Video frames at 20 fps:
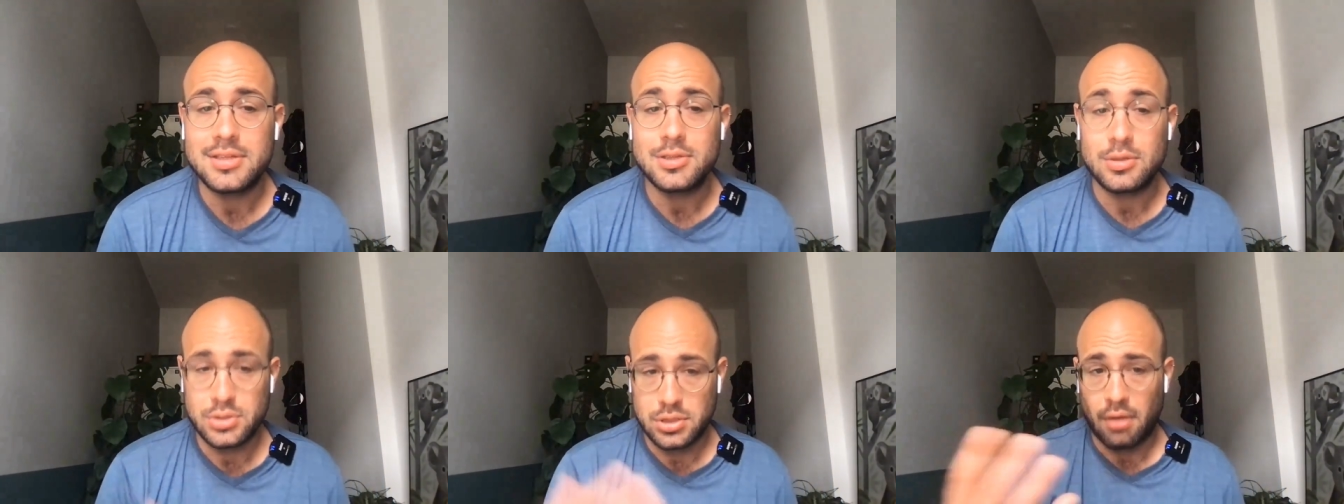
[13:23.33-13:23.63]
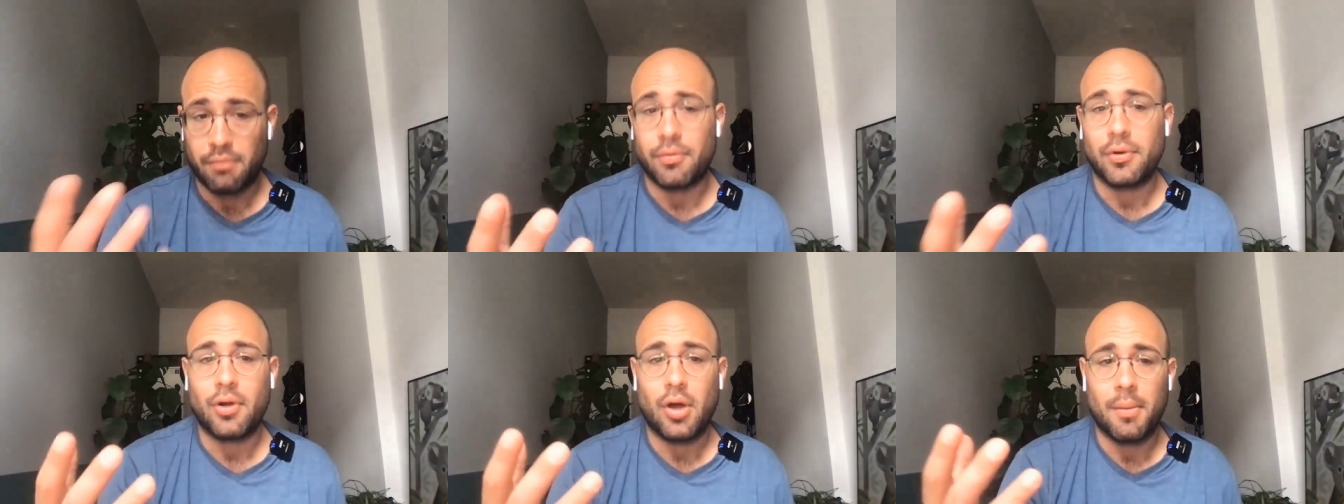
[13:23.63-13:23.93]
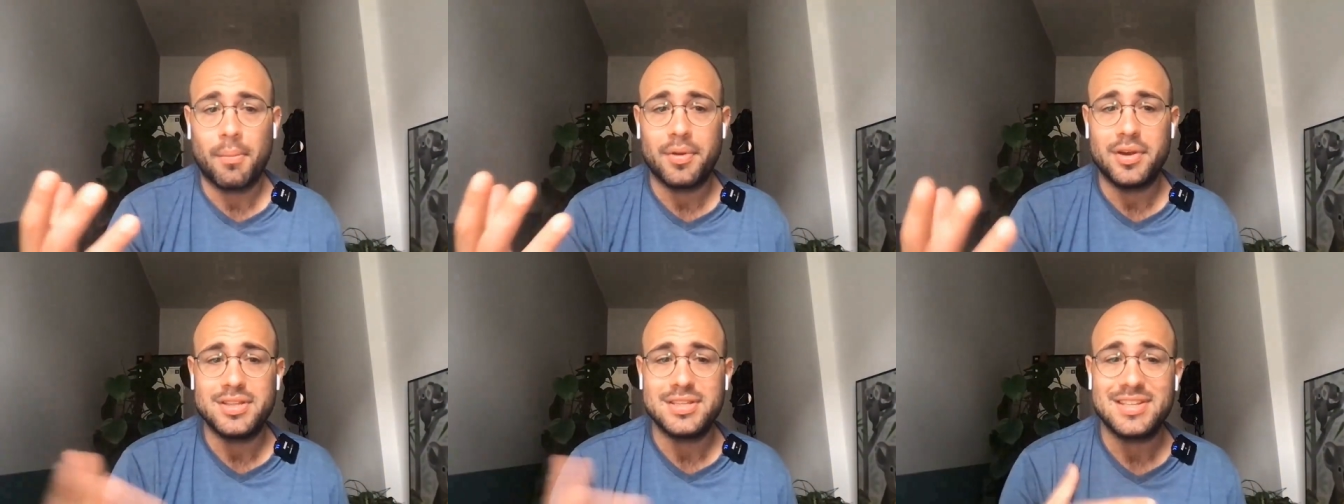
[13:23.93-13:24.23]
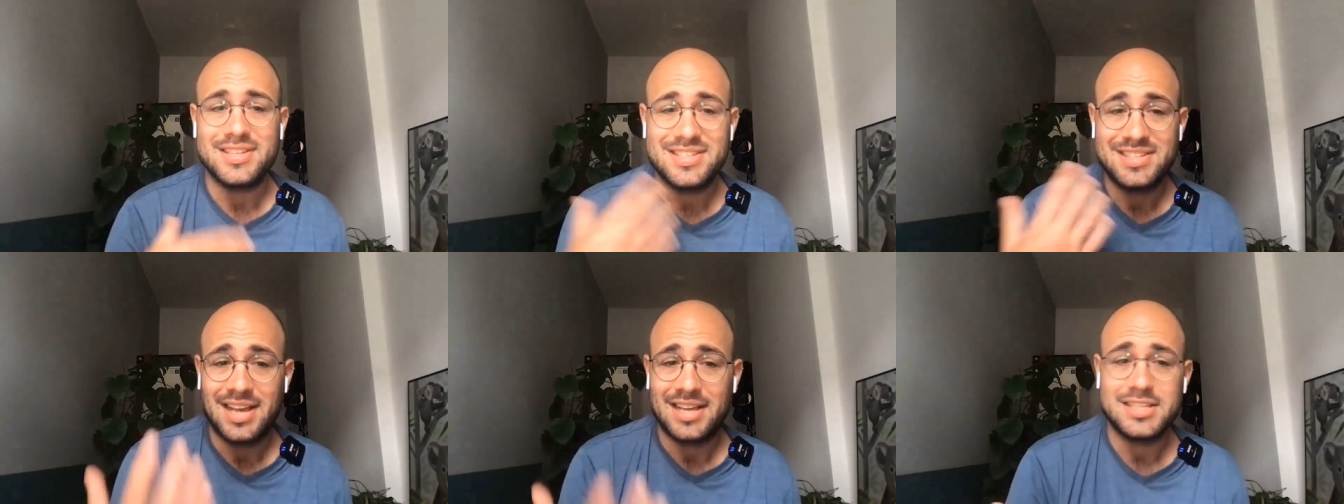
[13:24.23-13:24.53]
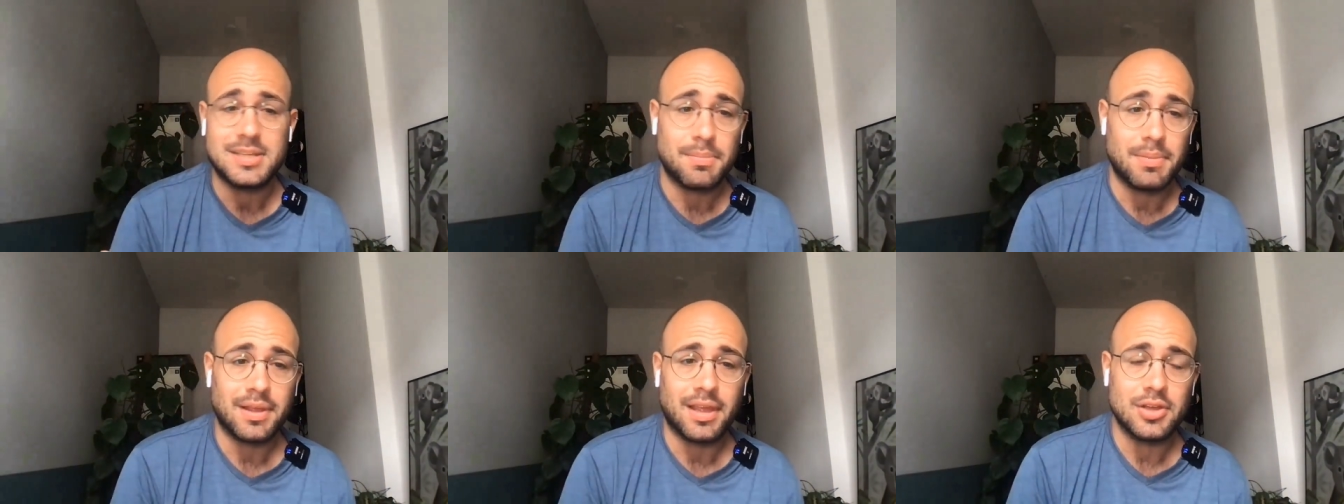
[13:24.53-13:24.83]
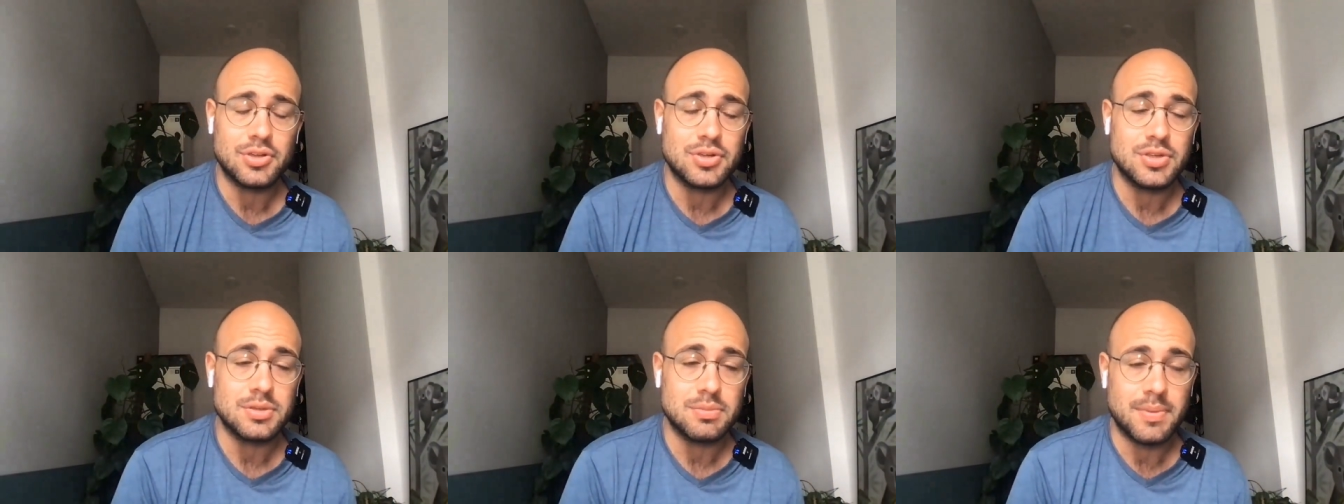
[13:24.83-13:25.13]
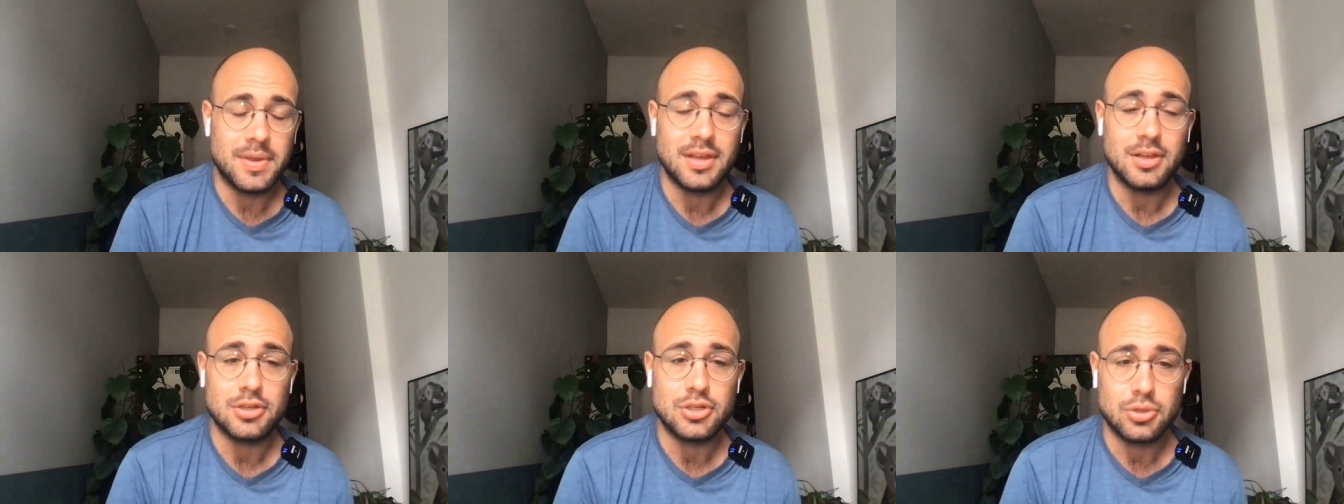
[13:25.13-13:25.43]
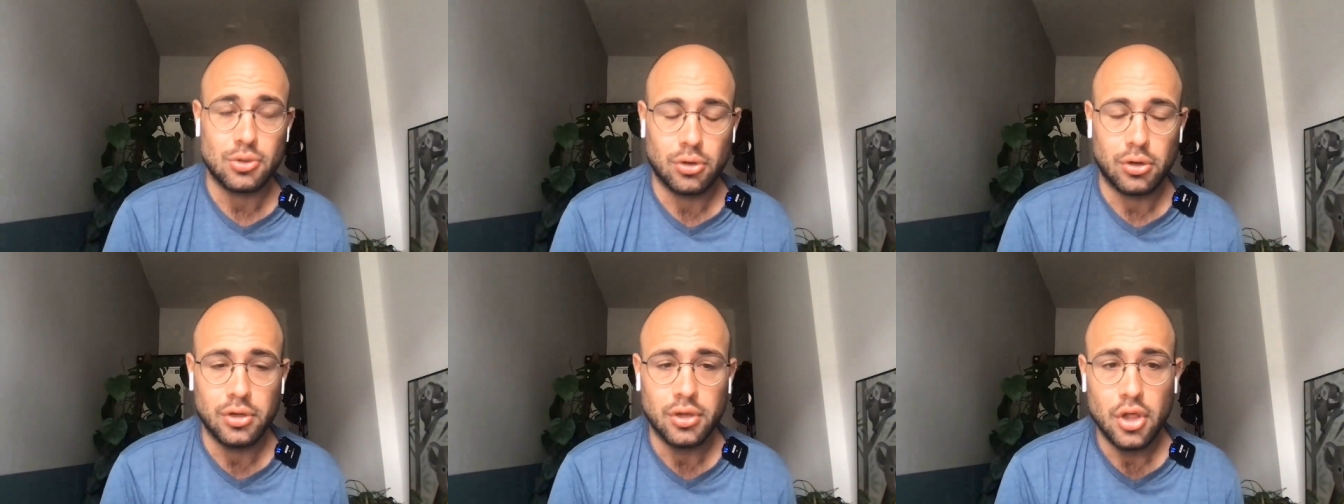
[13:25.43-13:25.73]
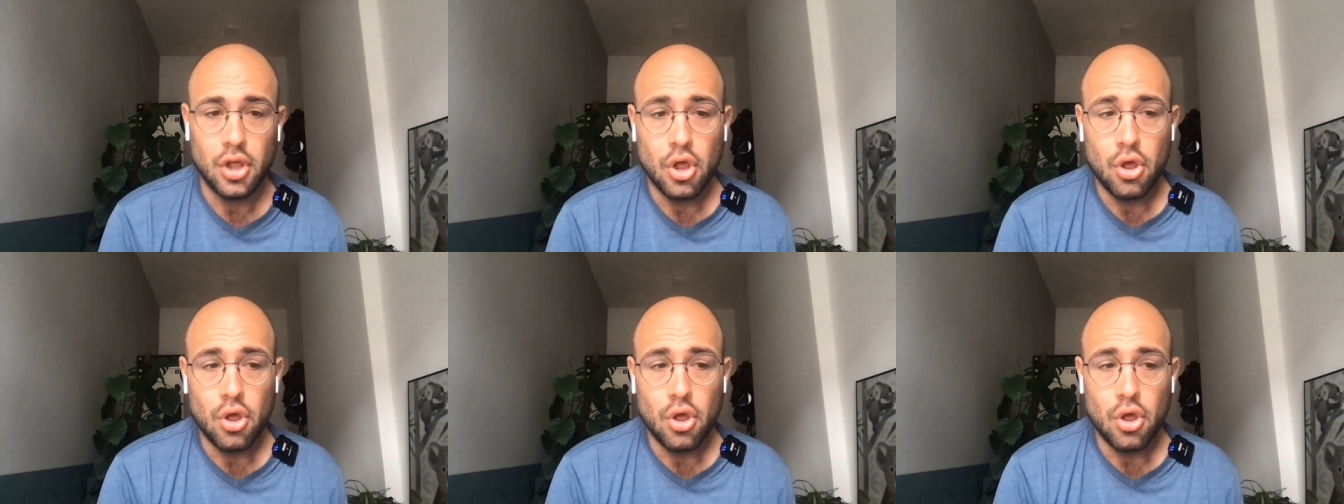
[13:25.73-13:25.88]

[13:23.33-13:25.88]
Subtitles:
So software companies and SaaS applications being sold